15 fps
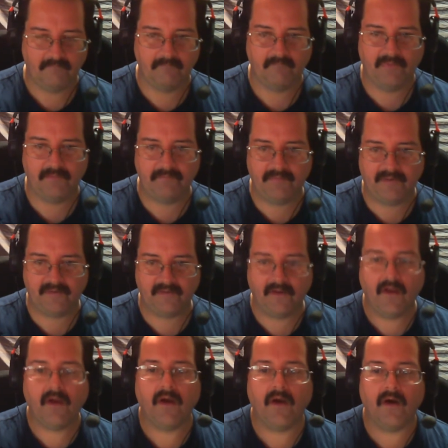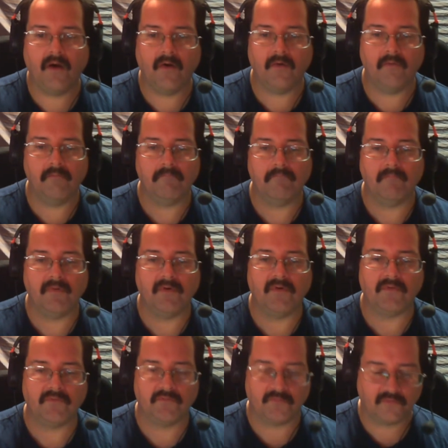But oh,
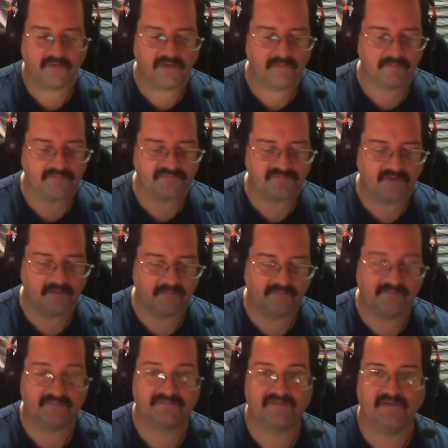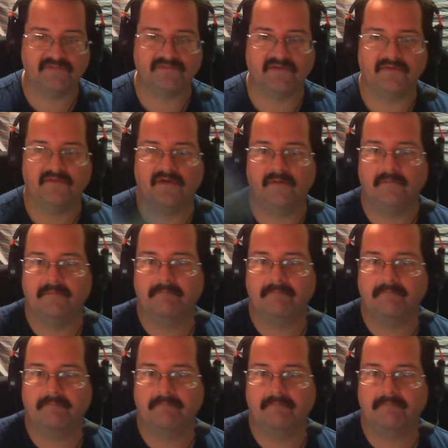Doorkeeper's common. This guy's uncommon.